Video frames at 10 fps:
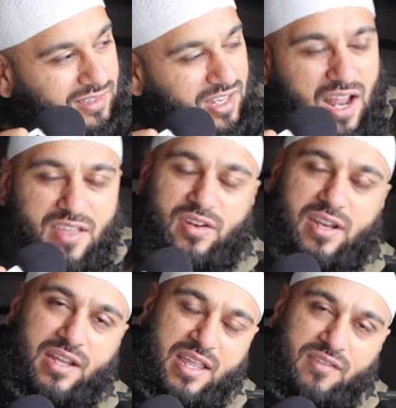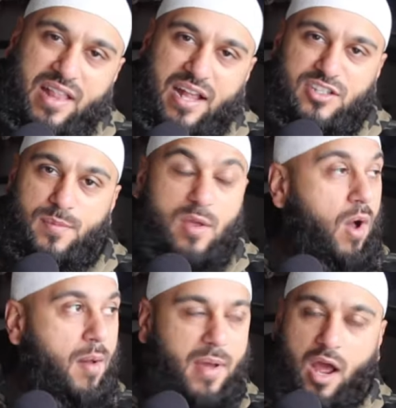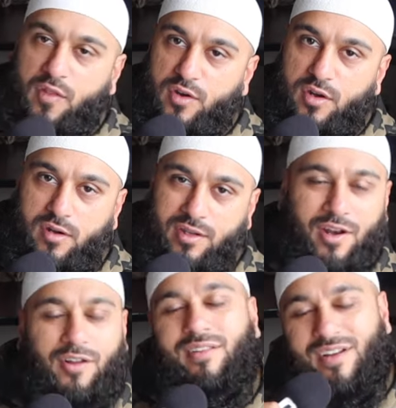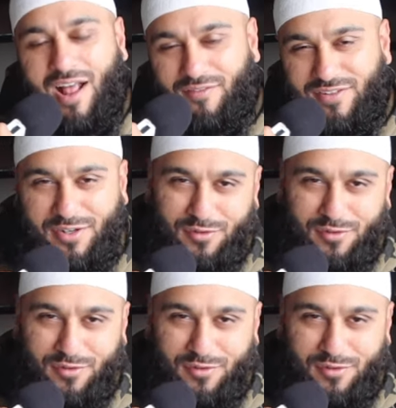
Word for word: not even giving that to me while my other, you know, they're not obviously